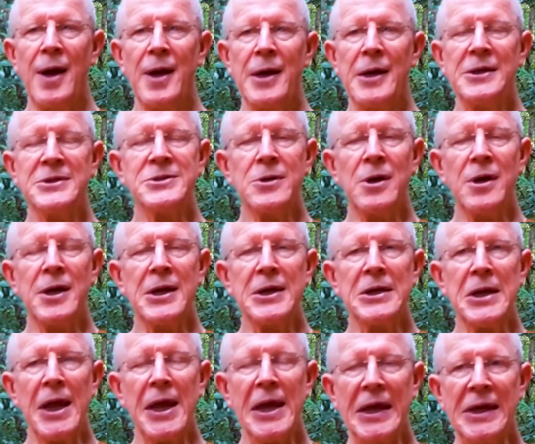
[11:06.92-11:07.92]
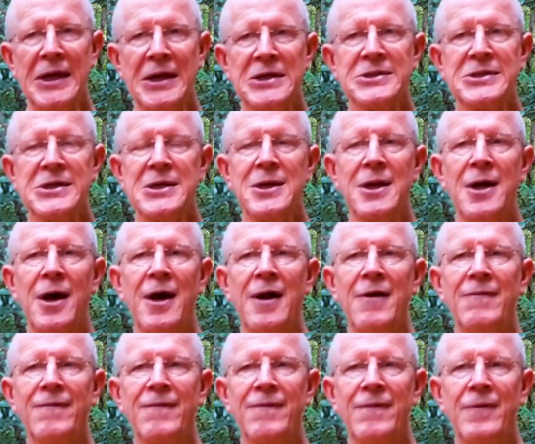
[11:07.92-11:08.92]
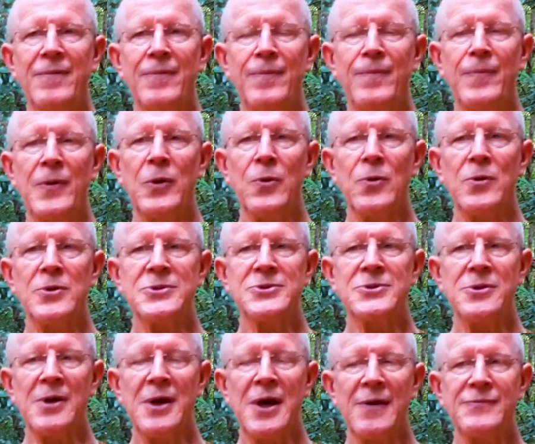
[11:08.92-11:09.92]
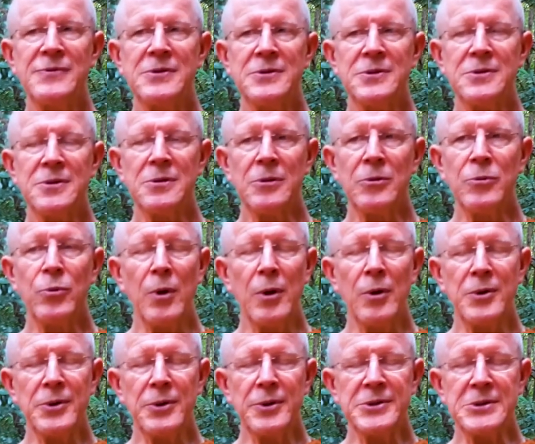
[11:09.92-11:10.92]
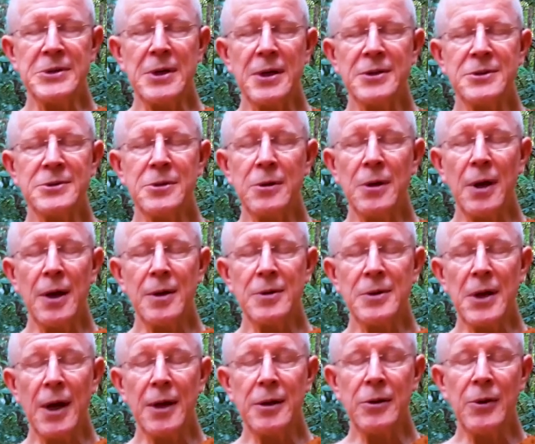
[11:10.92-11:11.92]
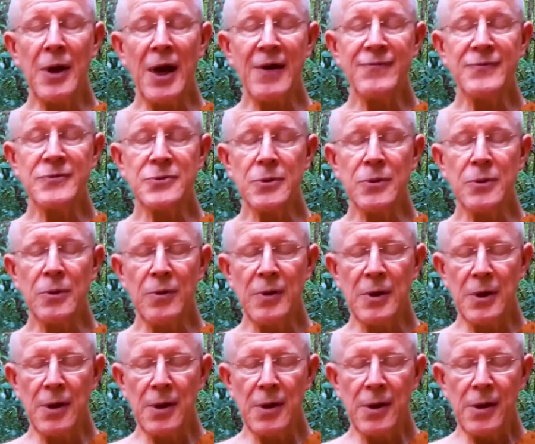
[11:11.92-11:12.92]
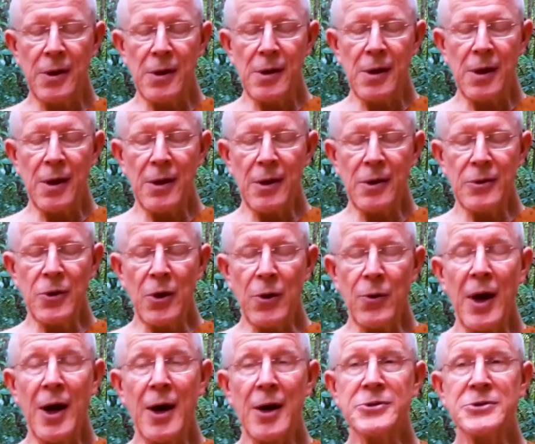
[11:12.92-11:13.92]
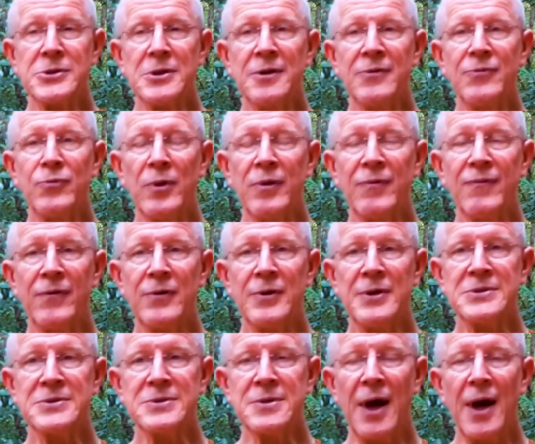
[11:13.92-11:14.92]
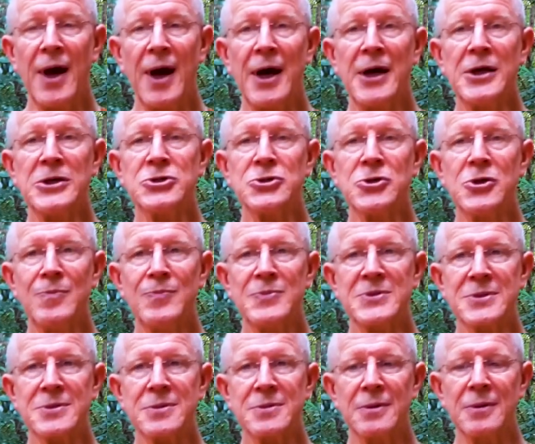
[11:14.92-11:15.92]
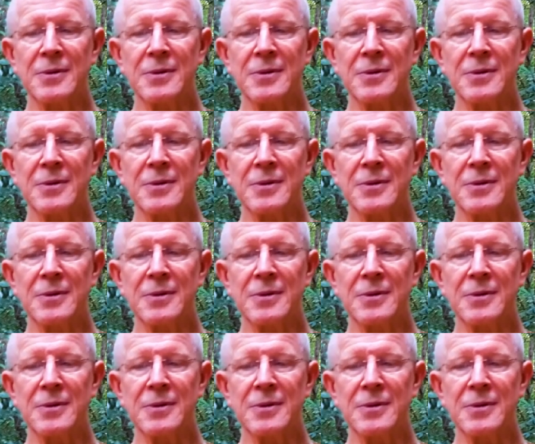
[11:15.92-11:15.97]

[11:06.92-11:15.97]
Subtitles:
It's not an easy life because you have to you have to know how to live with various hardships.